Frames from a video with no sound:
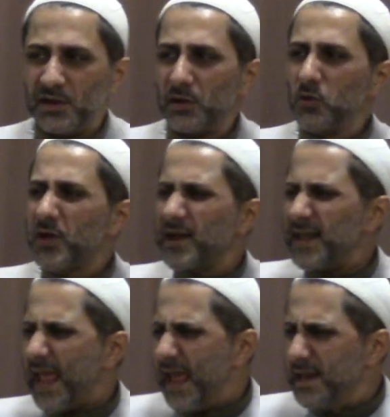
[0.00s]
Look
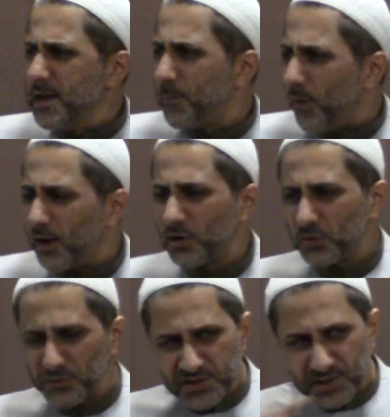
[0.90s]
at any part
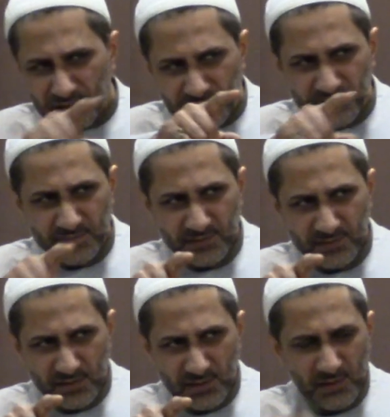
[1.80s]
of this earth,
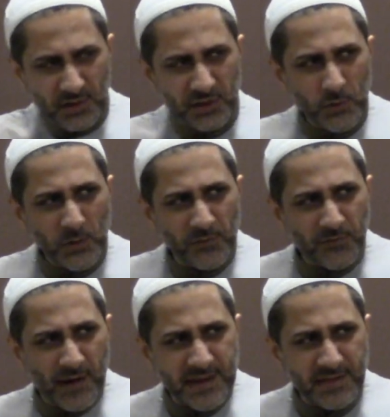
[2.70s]
you will
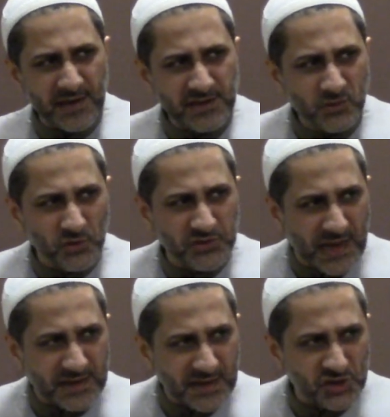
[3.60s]
find there is no
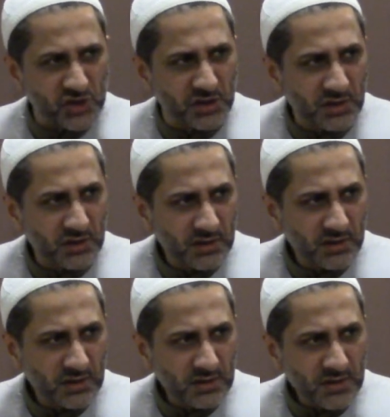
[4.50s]
stagnation.
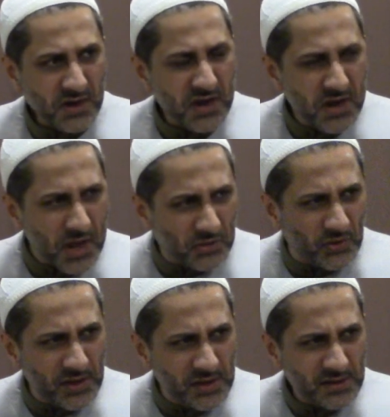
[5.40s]

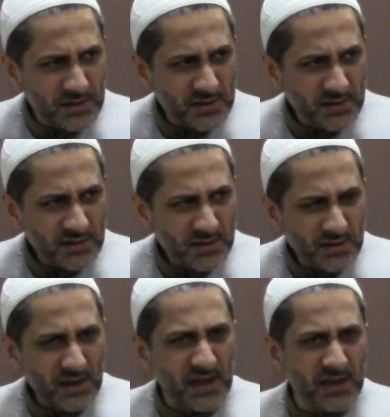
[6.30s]
Nothing
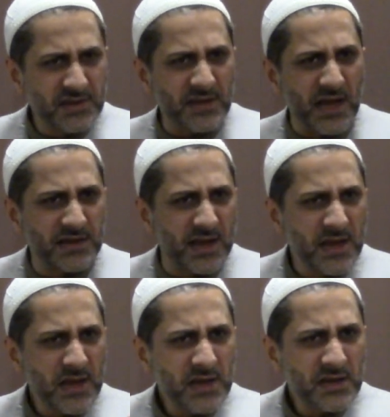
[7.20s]
is at
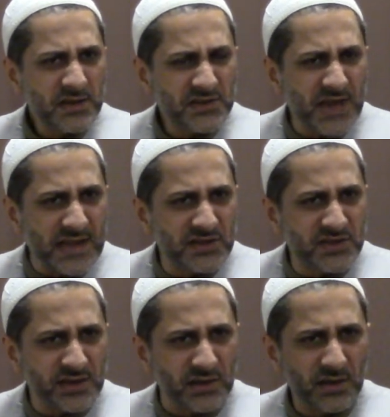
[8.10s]
a
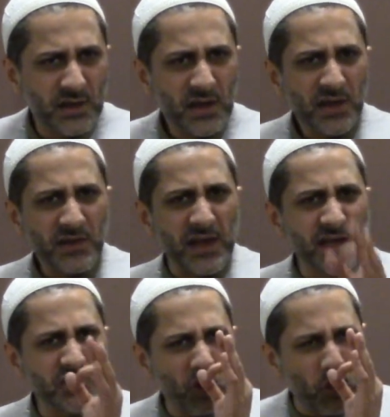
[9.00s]
standstill. There
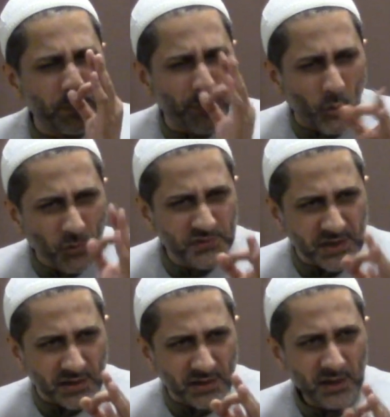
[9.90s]
is no
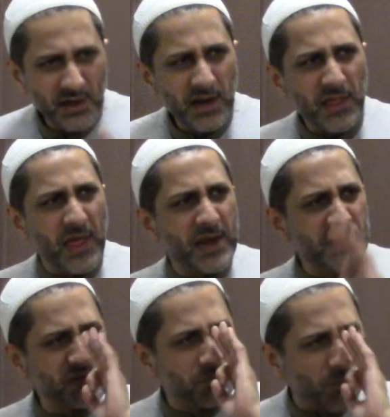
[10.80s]
pausing. There
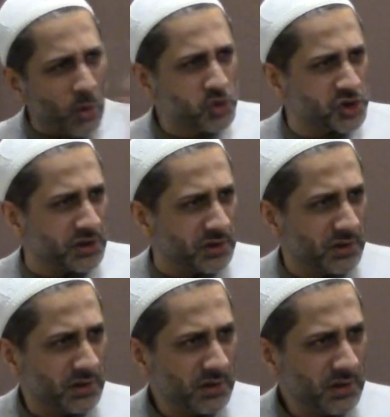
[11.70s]
is motion.
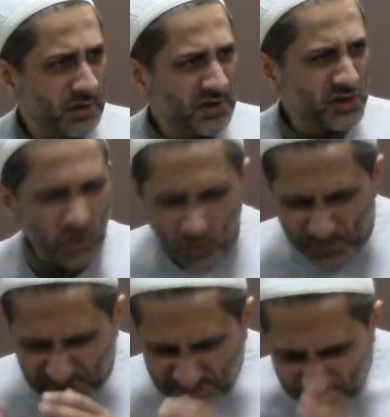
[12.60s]
Show
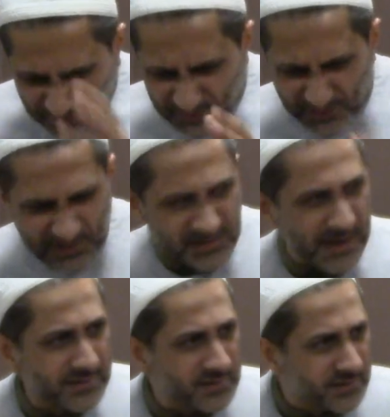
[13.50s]
me something that is
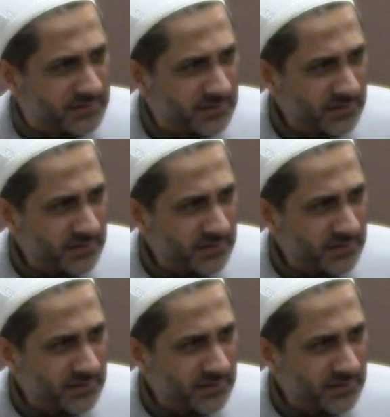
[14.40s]
stagnant.